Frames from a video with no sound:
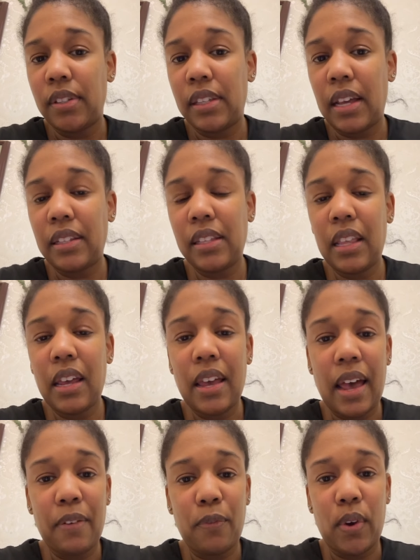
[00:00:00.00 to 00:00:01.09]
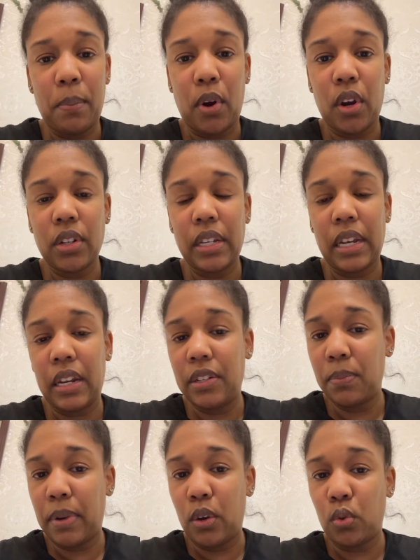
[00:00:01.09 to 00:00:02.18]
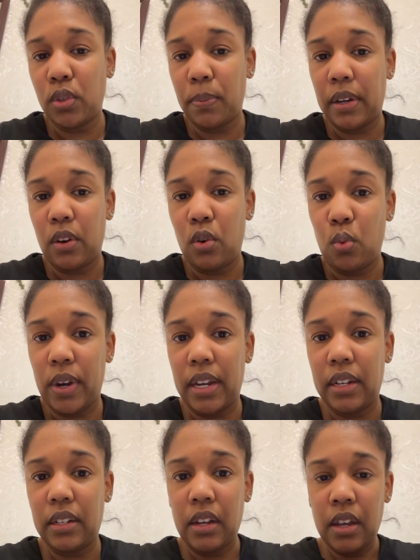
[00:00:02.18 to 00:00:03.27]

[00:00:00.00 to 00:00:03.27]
that's the halfway mark to getting to my ultimate goal weight.